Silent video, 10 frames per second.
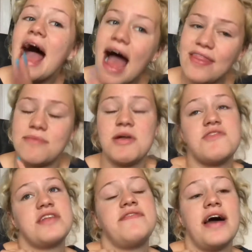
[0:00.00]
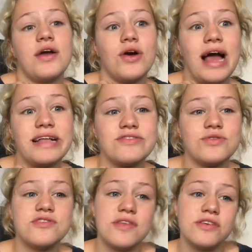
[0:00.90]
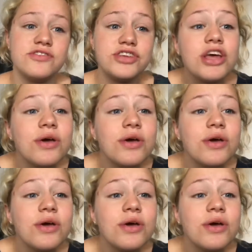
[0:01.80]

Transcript: and the Madrid flight got cancelled, so there was